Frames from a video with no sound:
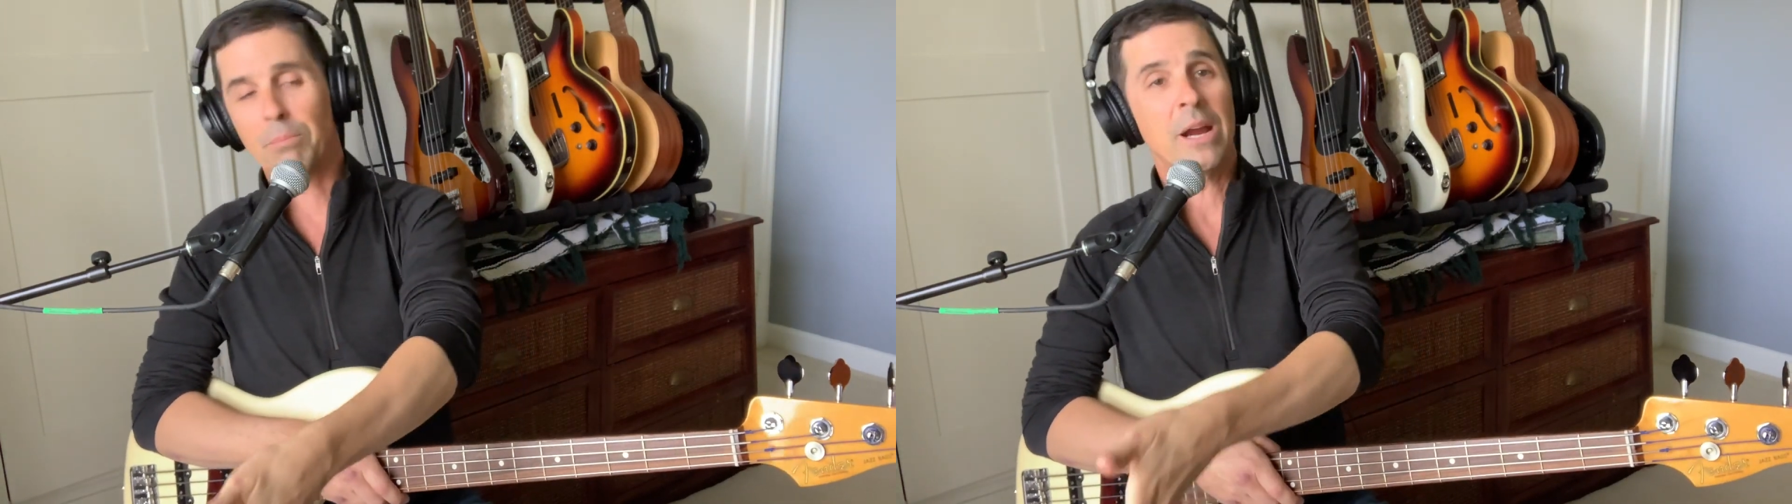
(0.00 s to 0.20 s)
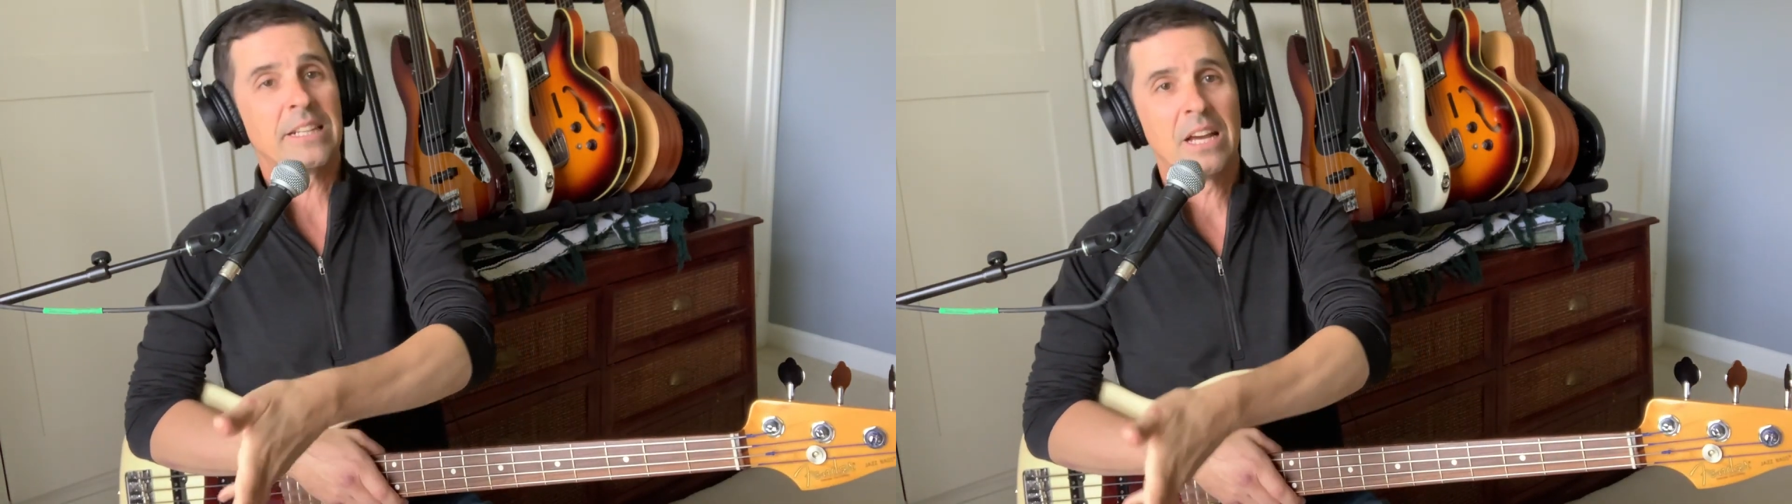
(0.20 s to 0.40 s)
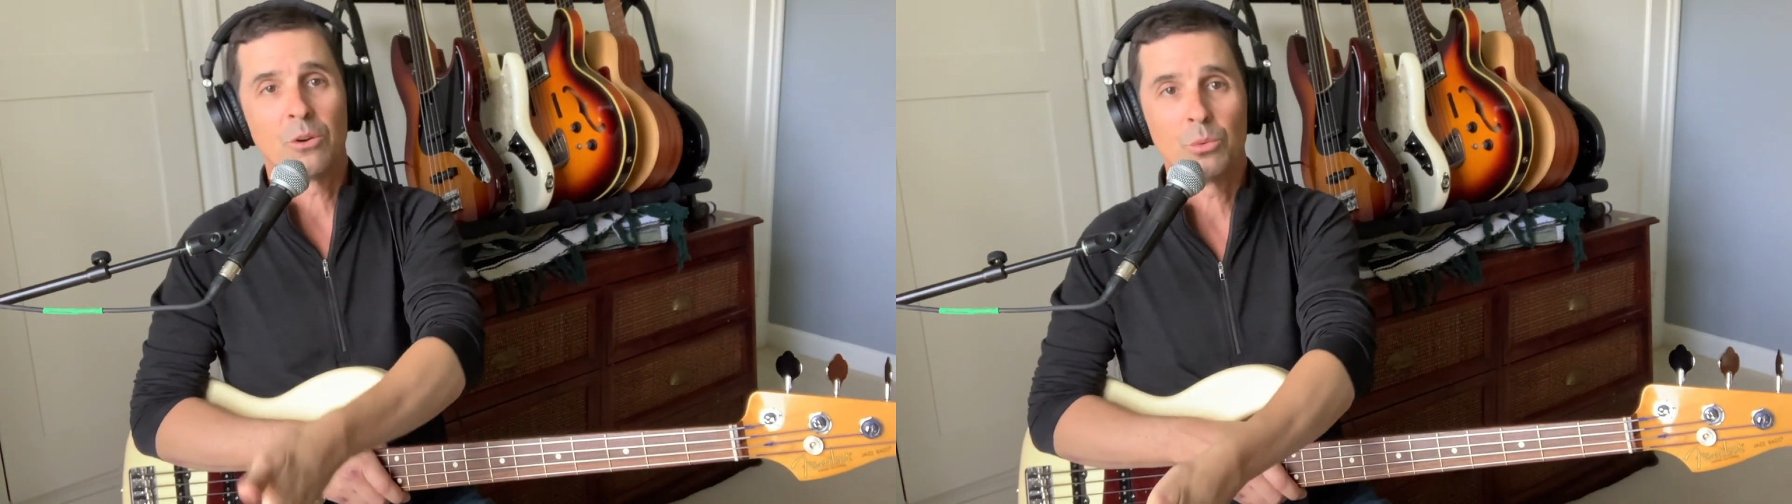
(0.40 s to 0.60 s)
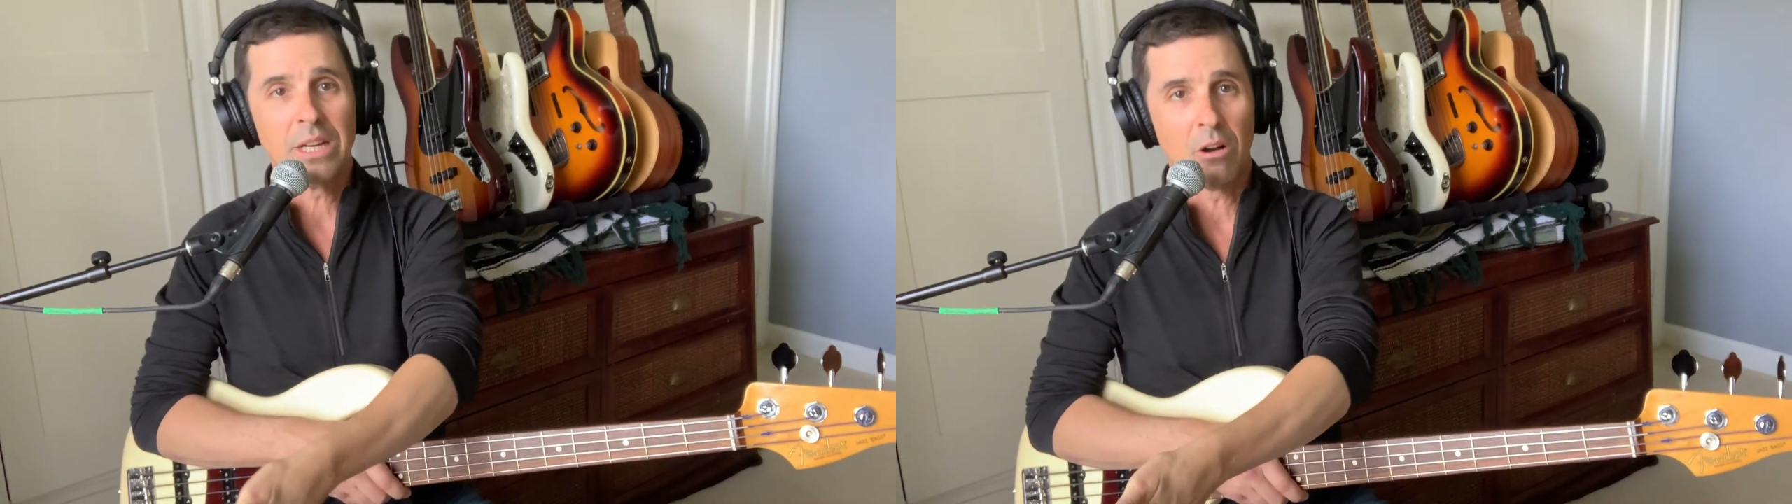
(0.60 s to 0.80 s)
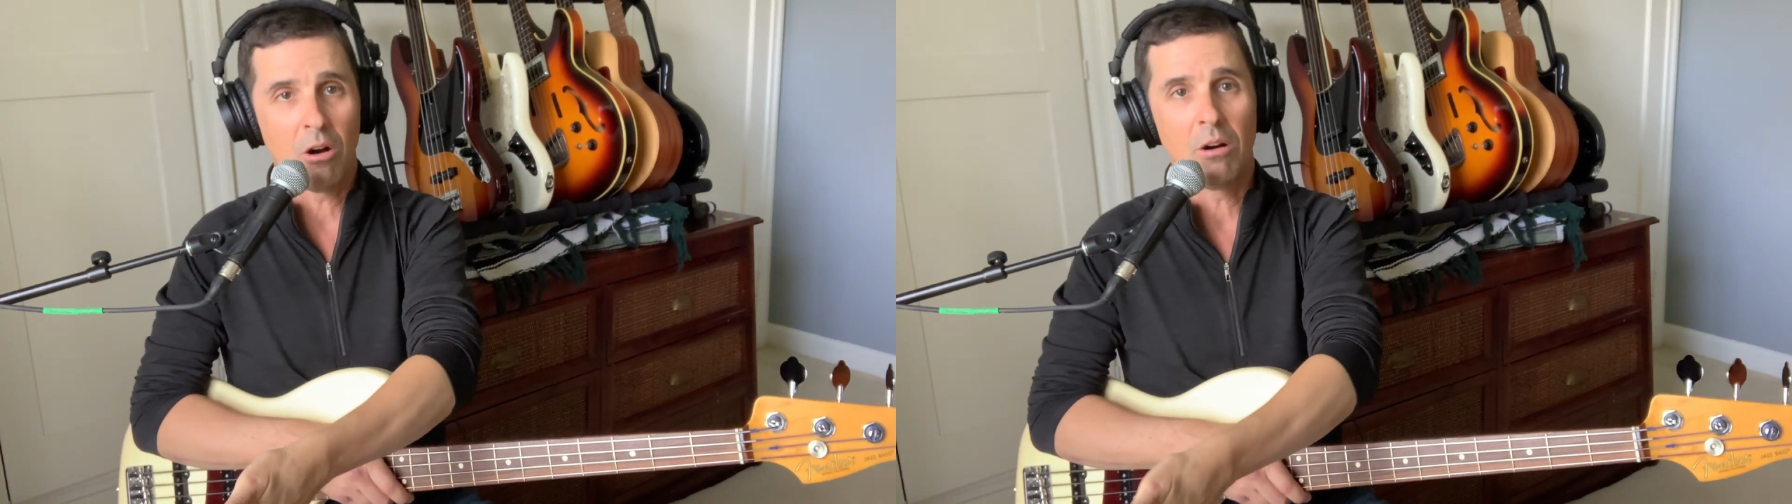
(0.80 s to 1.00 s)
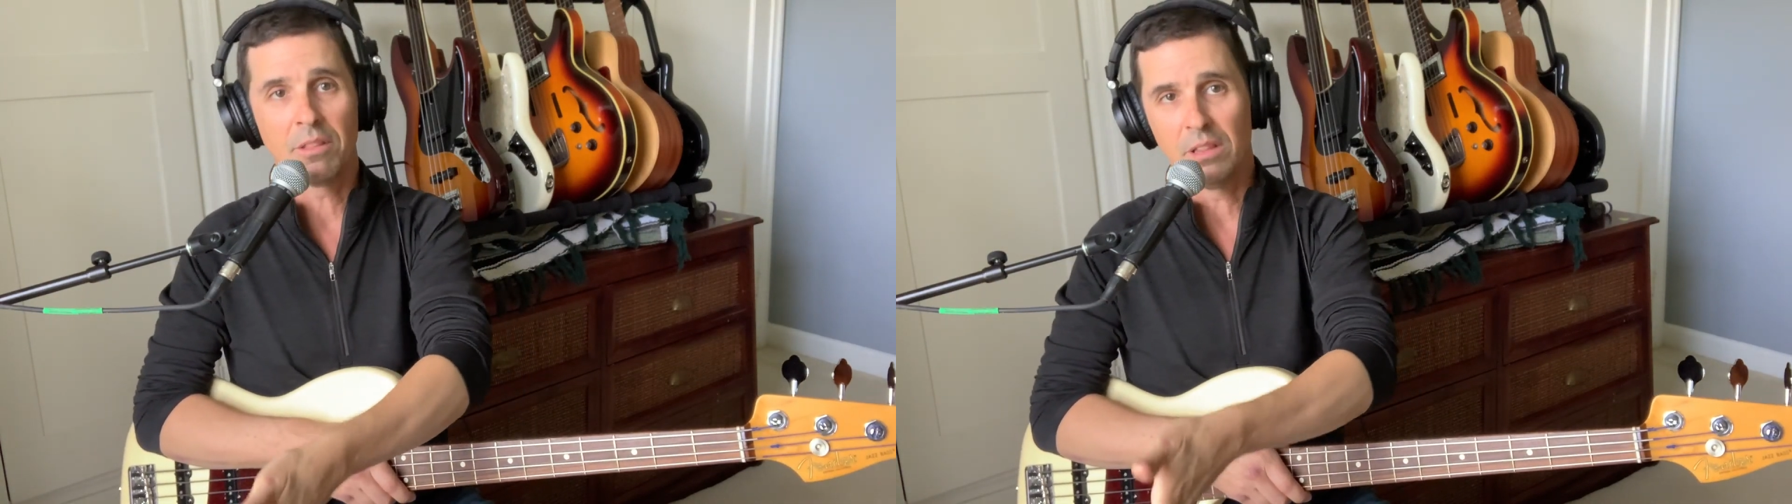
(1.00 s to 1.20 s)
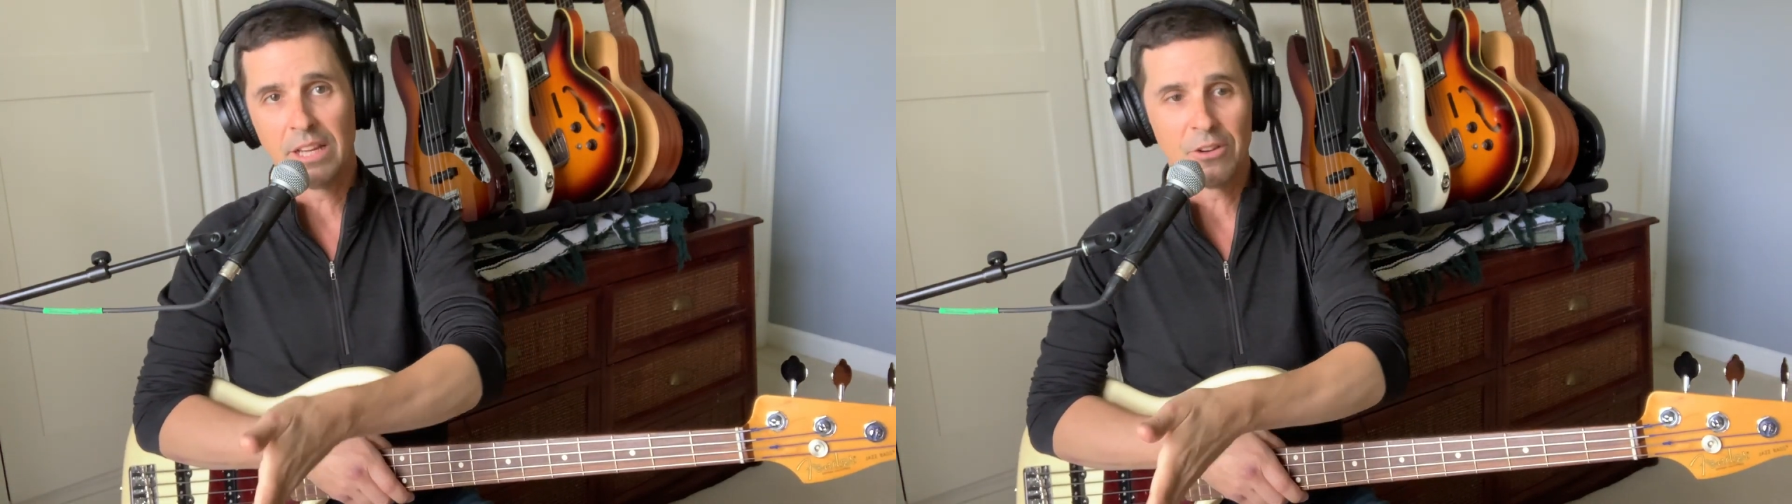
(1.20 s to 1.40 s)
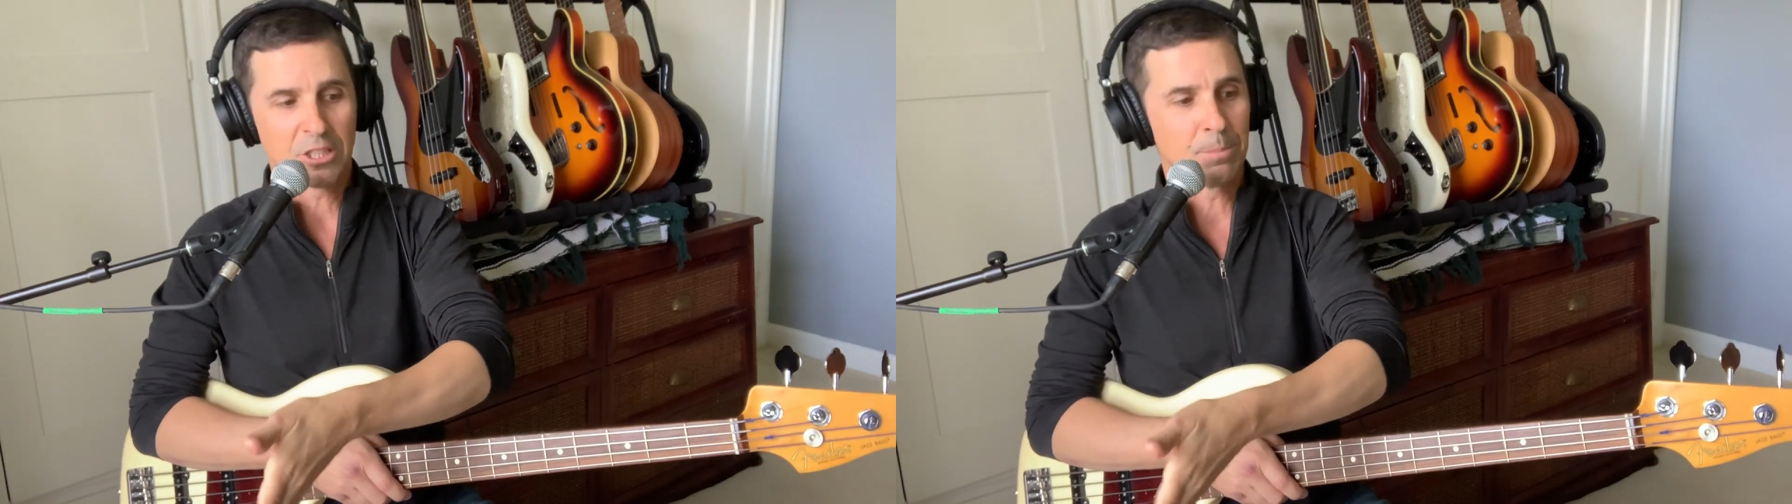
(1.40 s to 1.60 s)
break down and read all the
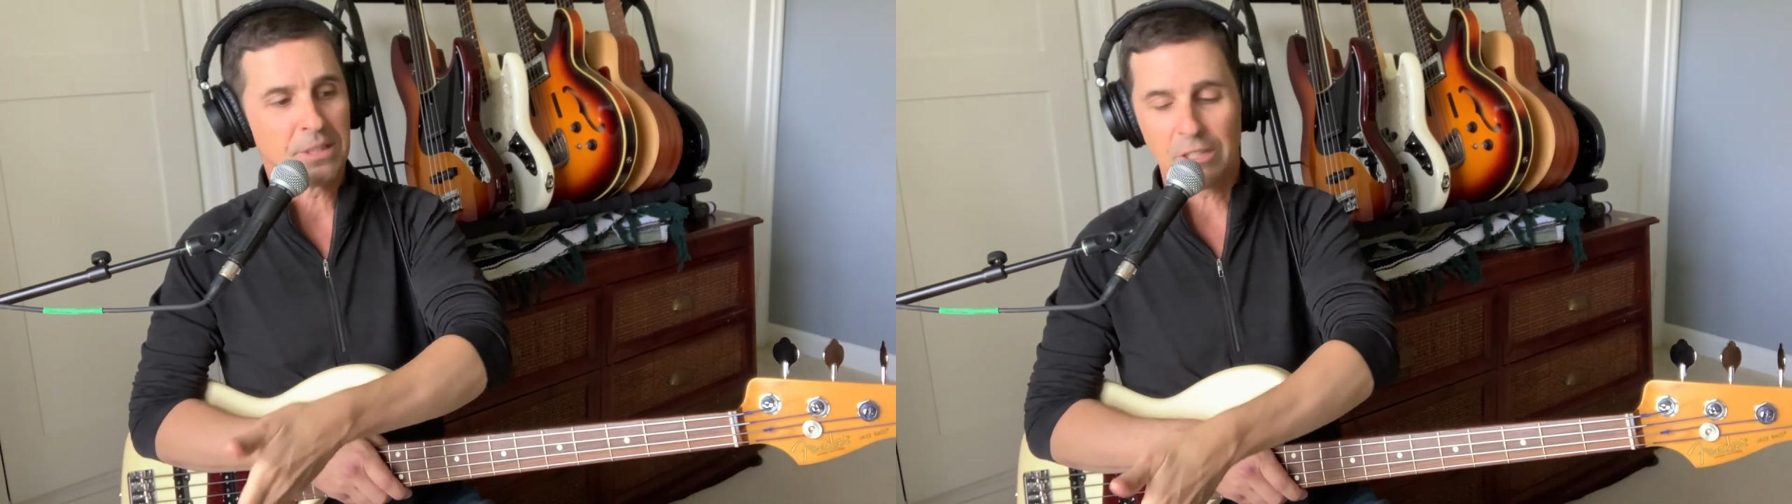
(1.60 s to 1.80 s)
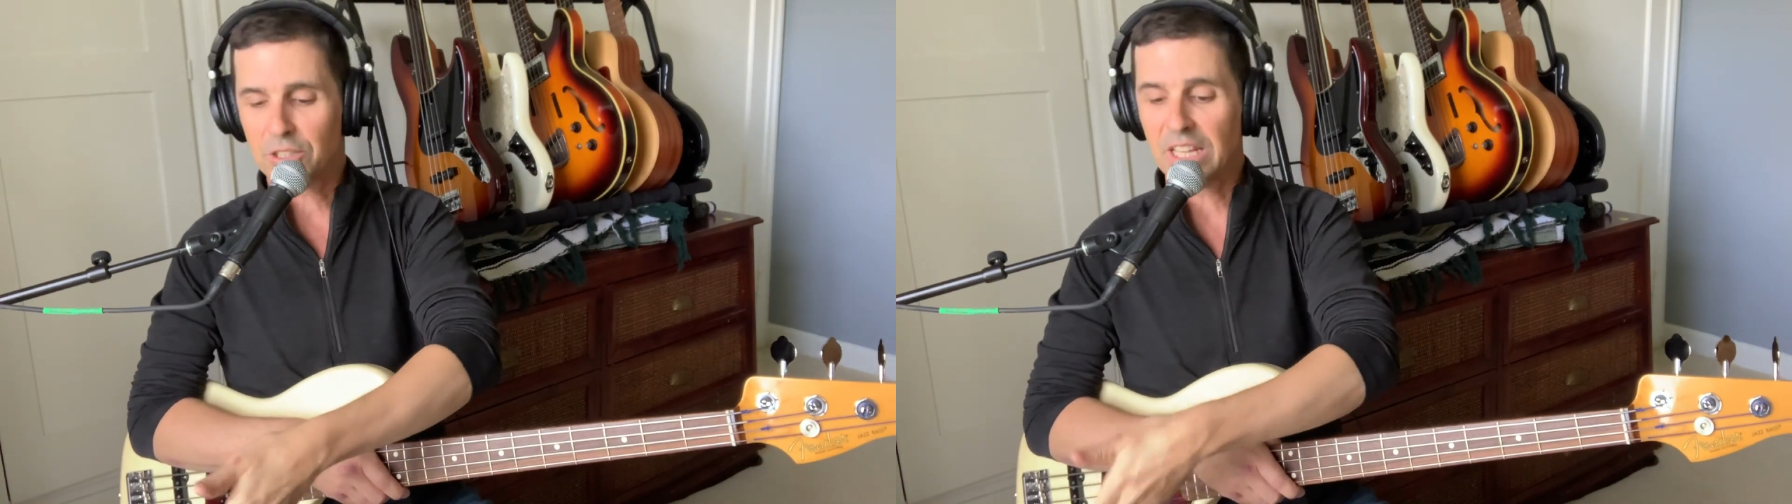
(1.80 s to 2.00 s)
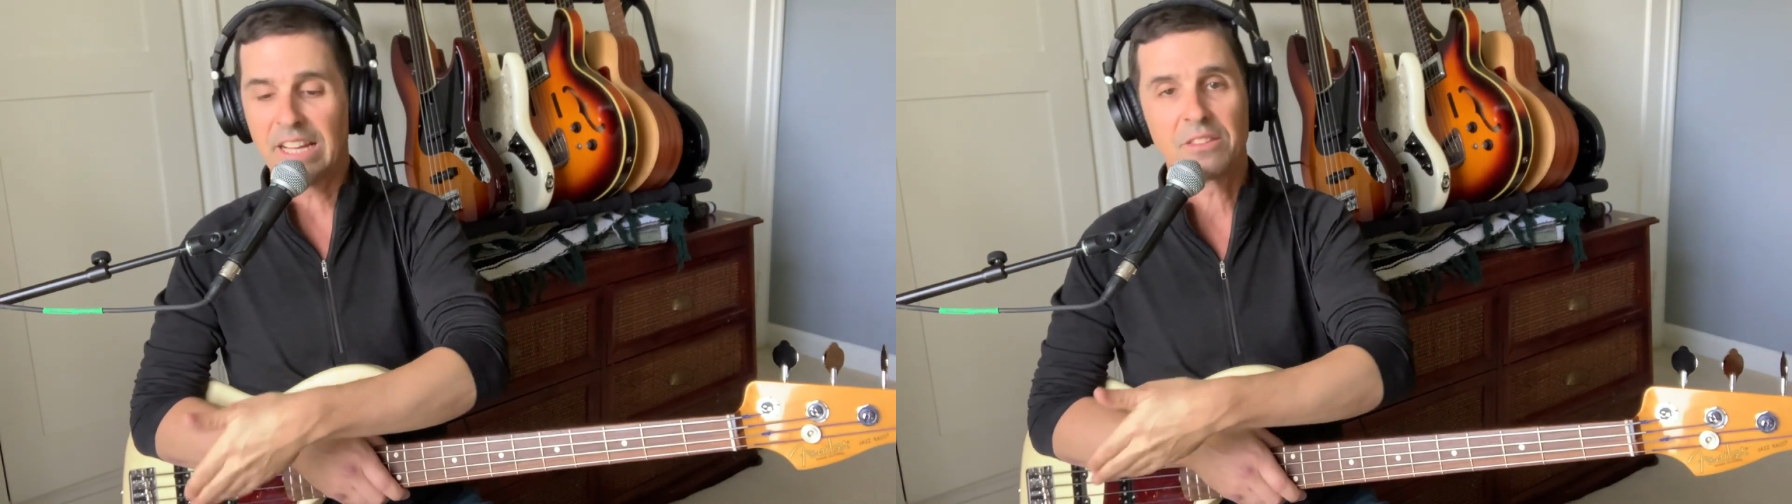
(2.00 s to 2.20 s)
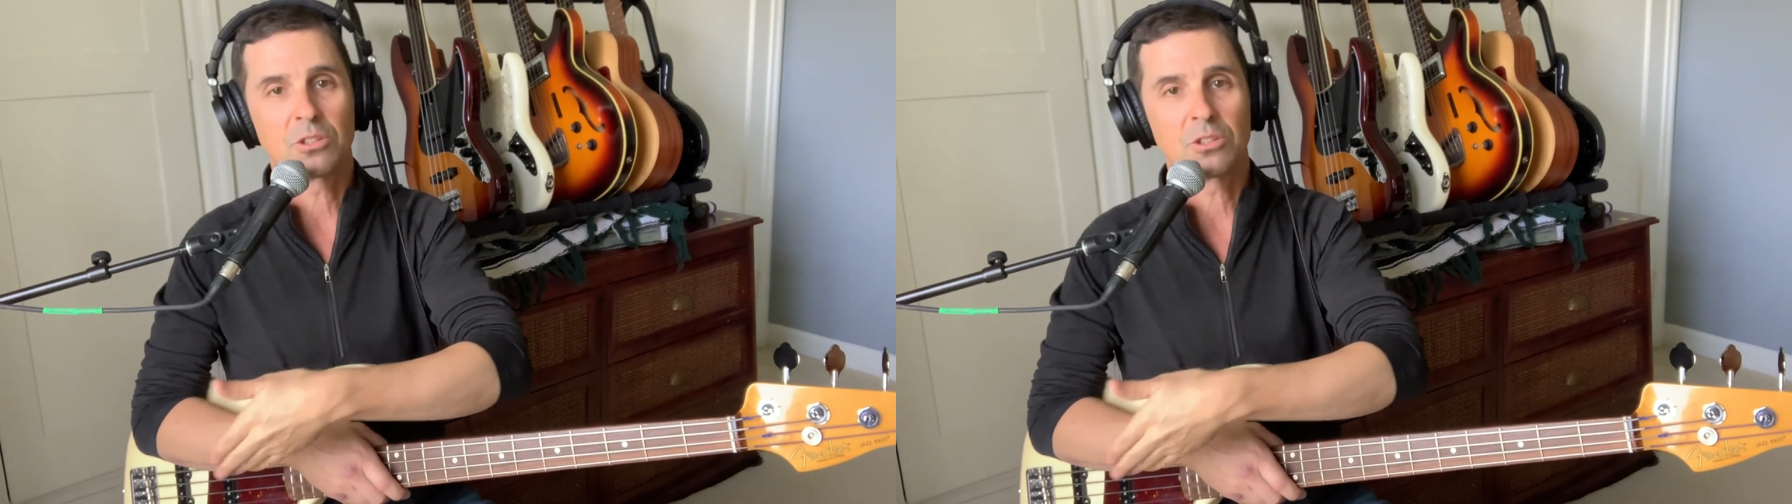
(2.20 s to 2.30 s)
lyrics, but there's